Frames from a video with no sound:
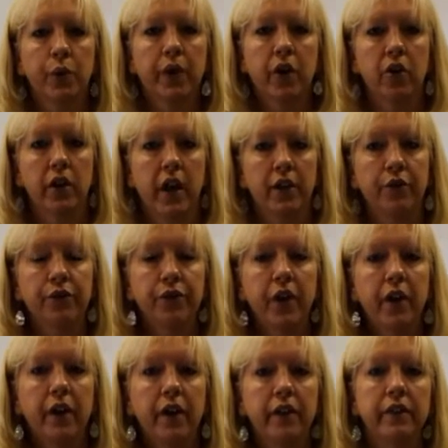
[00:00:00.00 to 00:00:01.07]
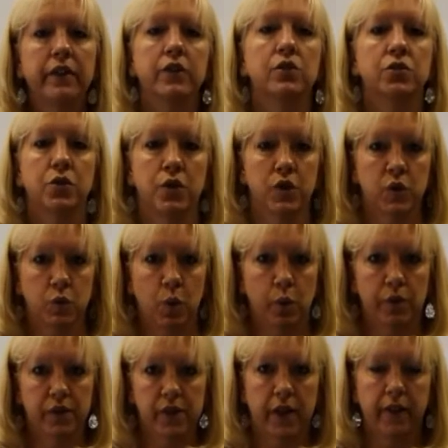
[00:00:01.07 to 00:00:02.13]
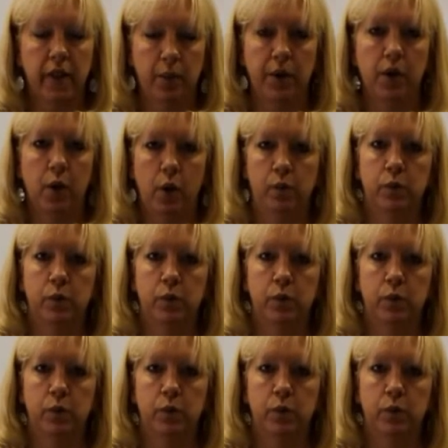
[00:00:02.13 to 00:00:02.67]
They're a lot of fun. The students will recite them at home.